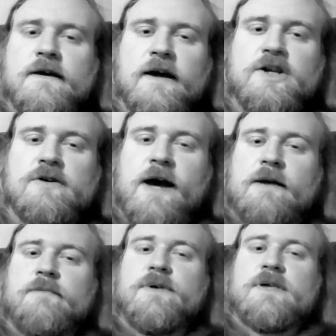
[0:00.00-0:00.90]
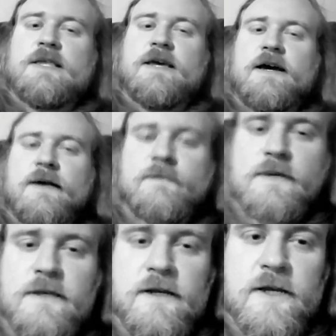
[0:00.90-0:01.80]
I tried a million
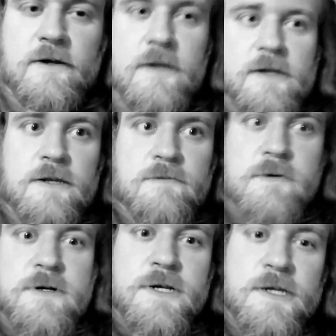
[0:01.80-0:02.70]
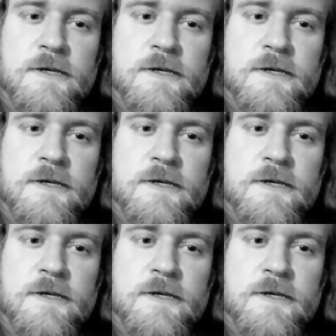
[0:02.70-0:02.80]
times, and I couldn't get it to work.